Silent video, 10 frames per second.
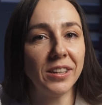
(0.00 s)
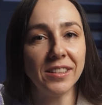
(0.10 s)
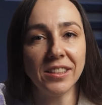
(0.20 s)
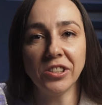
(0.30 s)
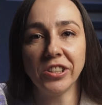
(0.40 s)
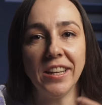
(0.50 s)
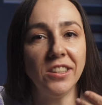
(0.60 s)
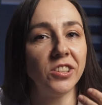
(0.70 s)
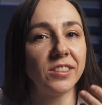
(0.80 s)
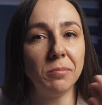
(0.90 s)
easy
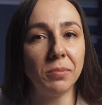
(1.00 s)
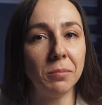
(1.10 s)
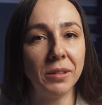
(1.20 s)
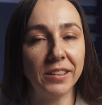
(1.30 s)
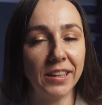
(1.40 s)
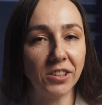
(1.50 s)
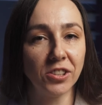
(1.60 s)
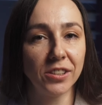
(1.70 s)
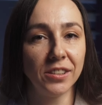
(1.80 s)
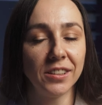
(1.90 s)
changes
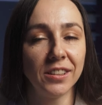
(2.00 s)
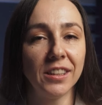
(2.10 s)
implementation,